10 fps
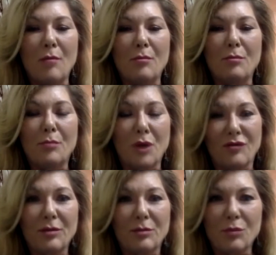
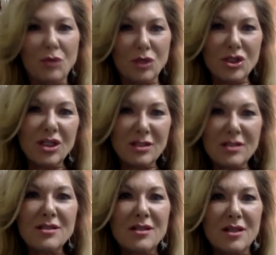perfect
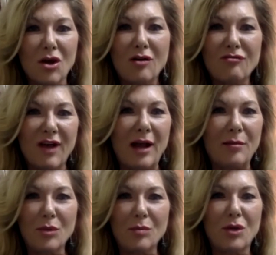proportions. There are
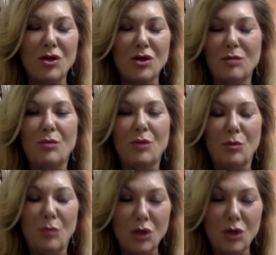5
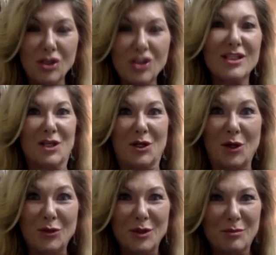proportions and
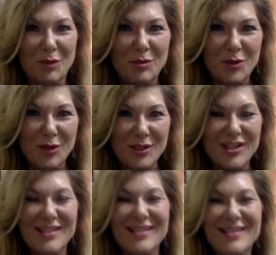golden
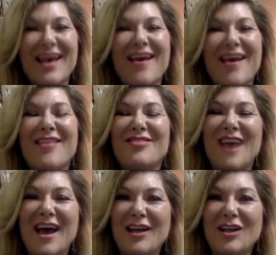proportions
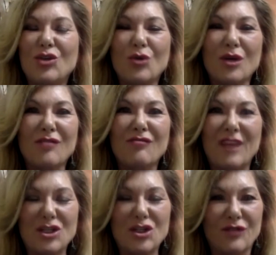that your
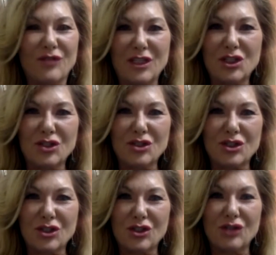facial features
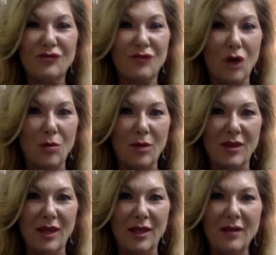should fall
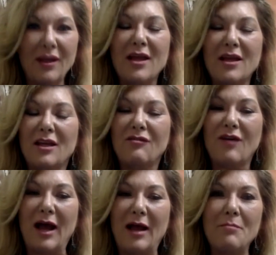within. And if
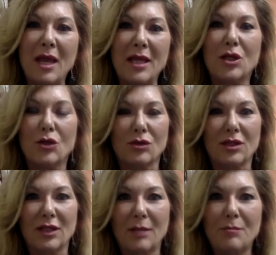I make your
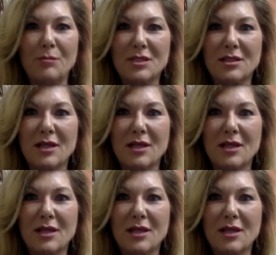lips